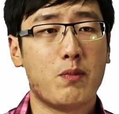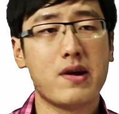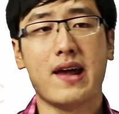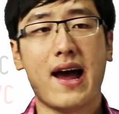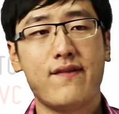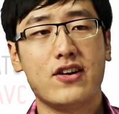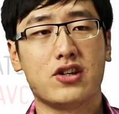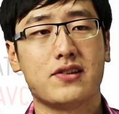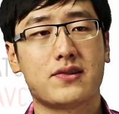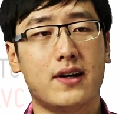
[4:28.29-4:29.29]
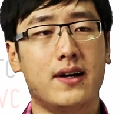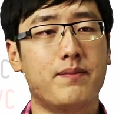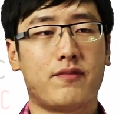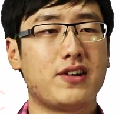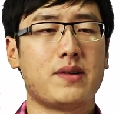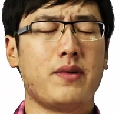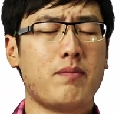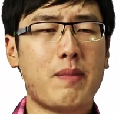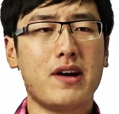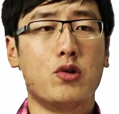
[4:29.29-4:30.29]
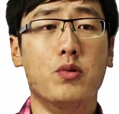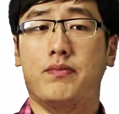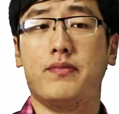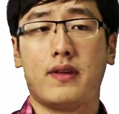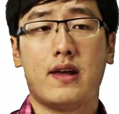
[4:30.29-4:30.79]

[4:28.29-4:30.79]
When the average is, um, for example, remember the room.